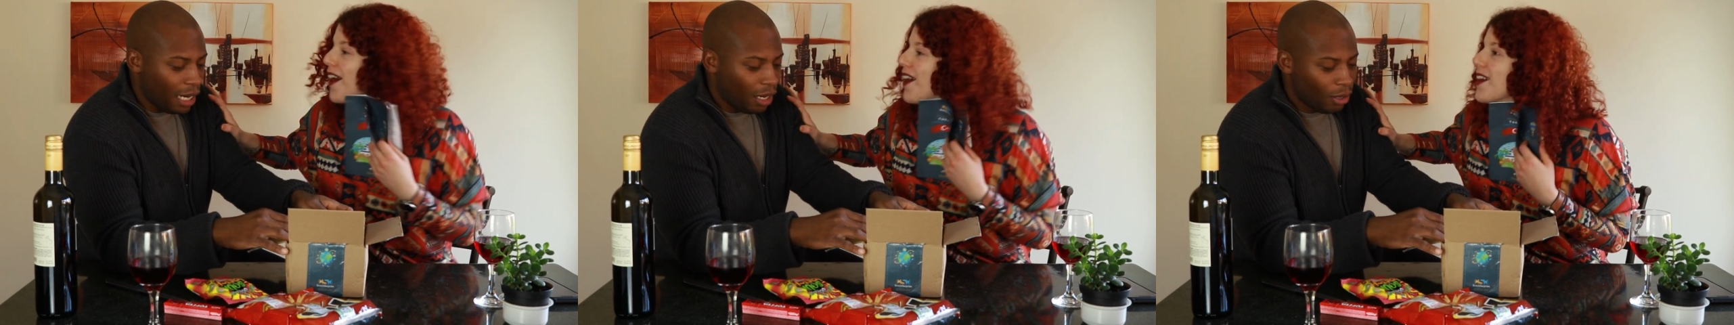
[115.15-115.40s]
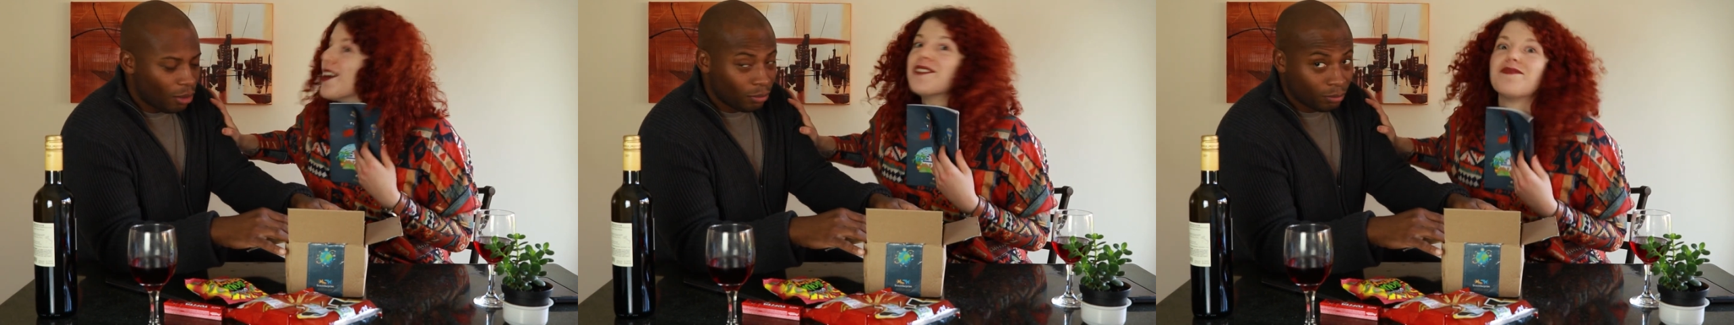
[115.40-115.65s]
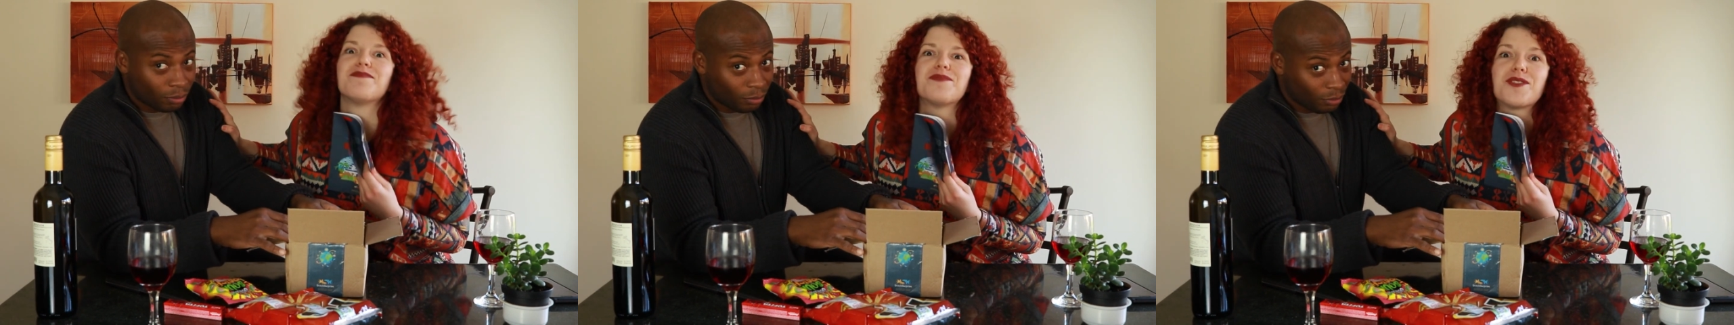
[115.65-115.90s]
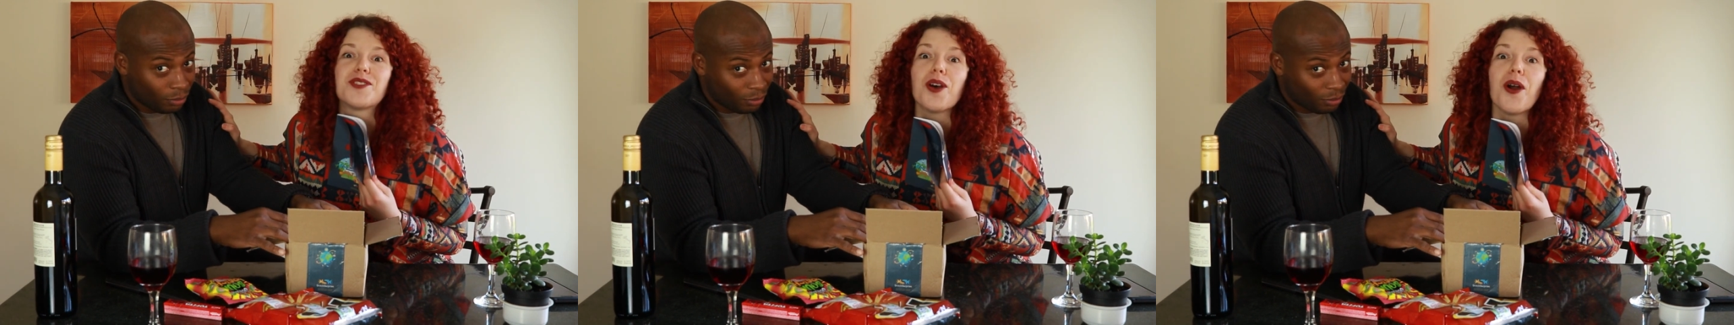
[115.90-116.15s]
Speaker 1: god.
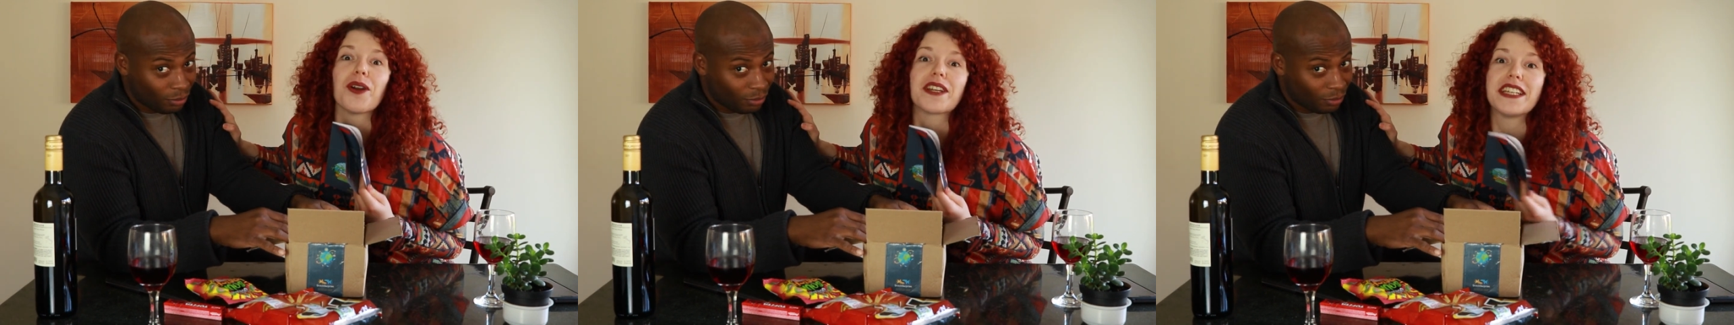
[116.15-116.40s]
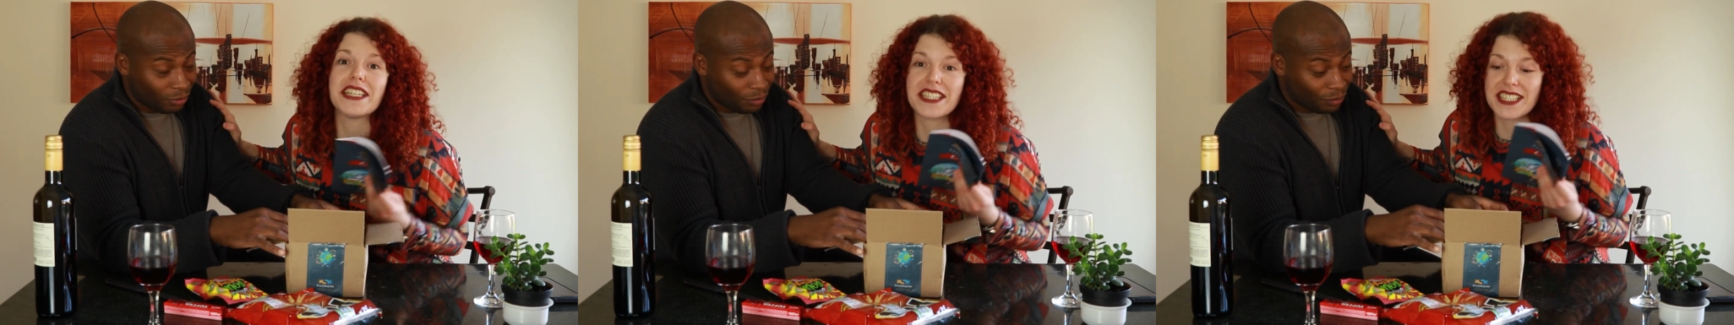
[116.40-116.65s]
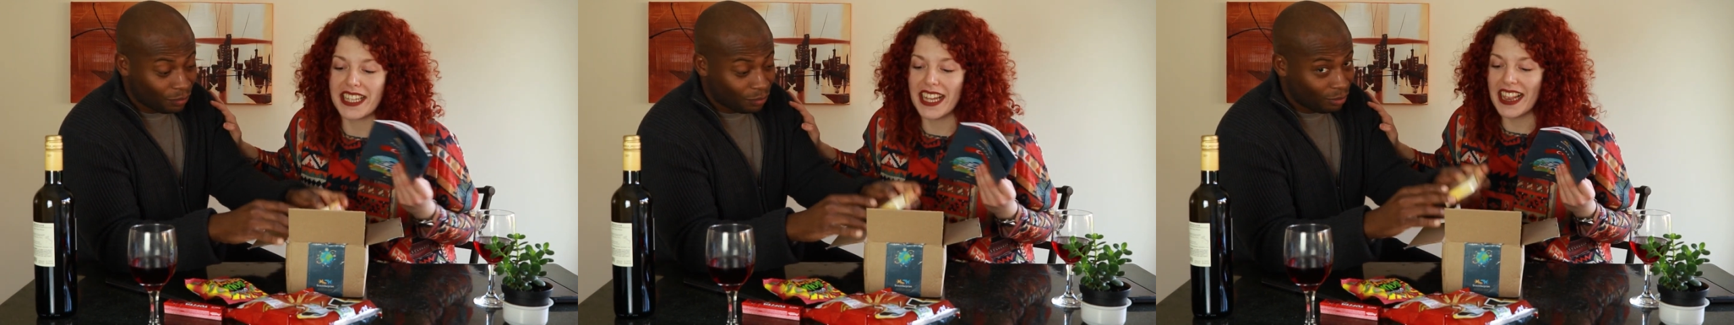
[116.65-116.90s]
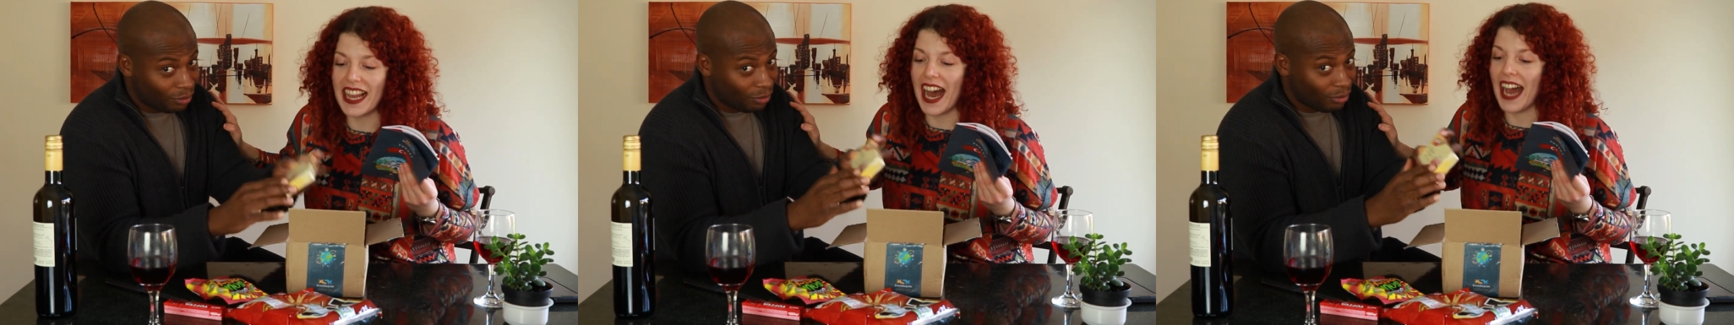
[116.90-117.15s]
Turkish
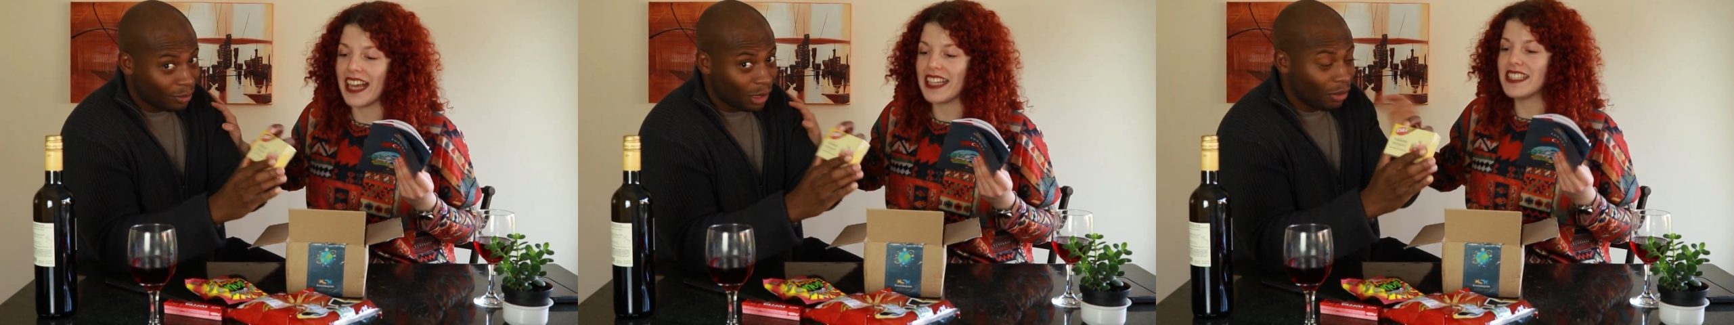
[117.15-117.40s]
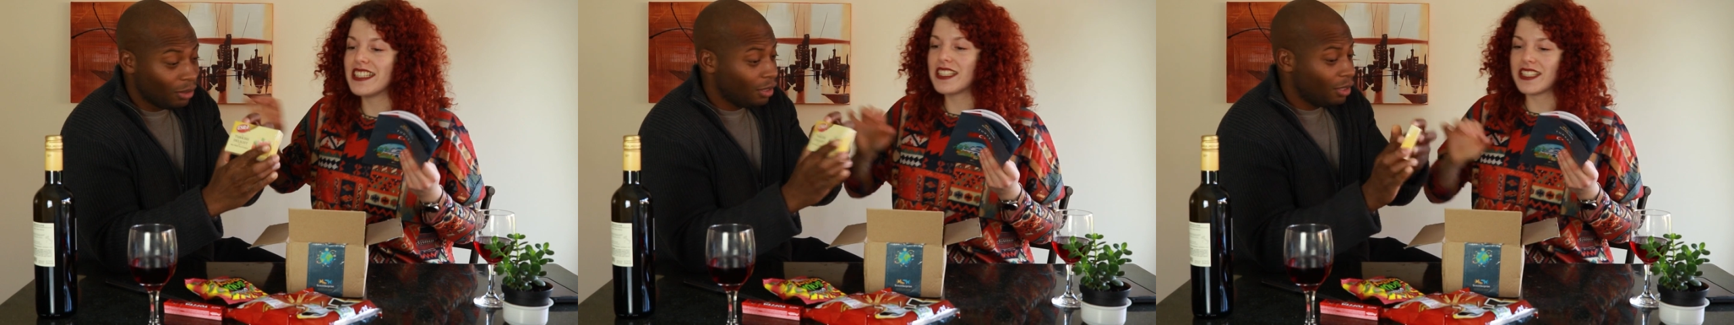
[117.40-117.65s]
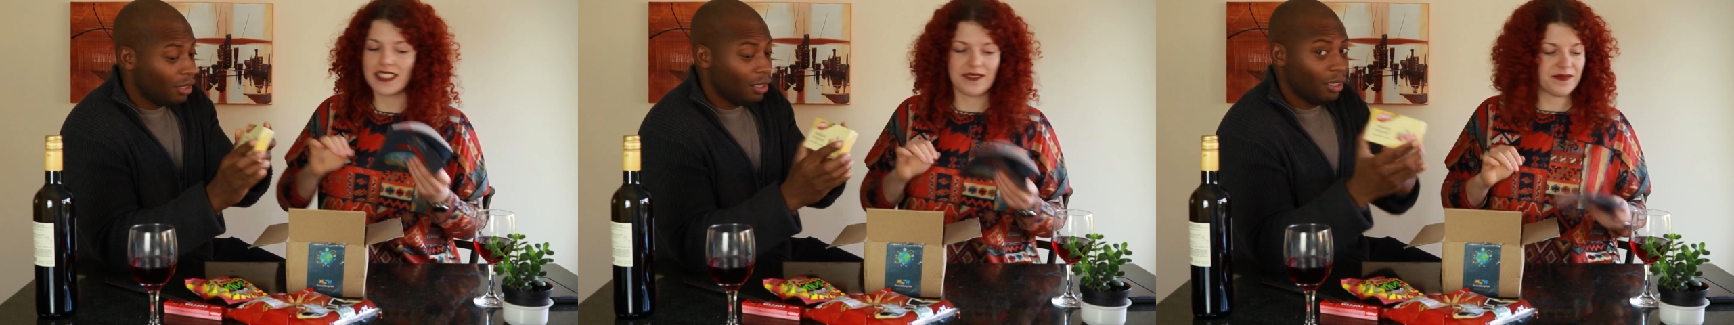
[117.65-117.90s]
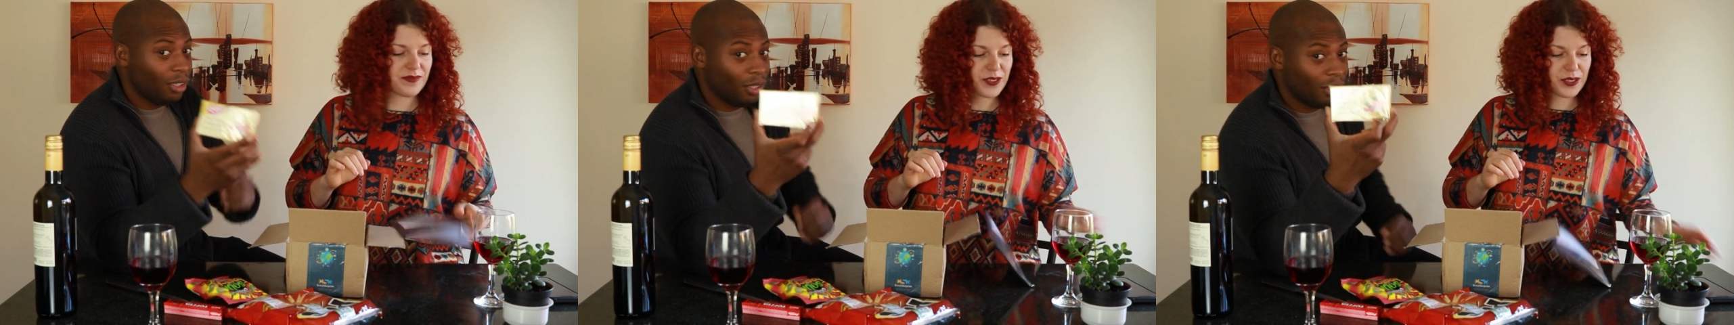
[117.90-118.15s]
delight.
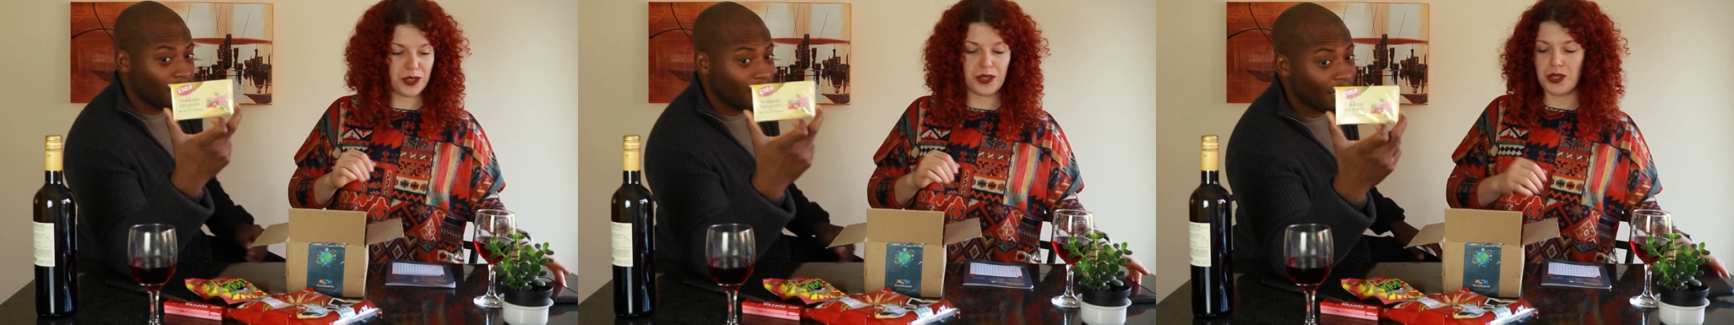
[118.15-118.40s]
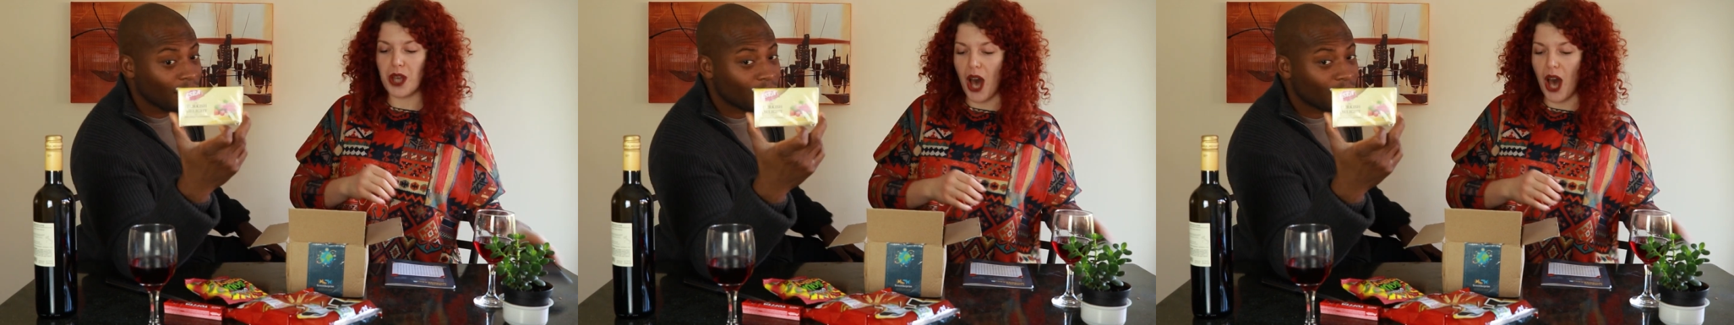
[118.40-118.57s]
these, these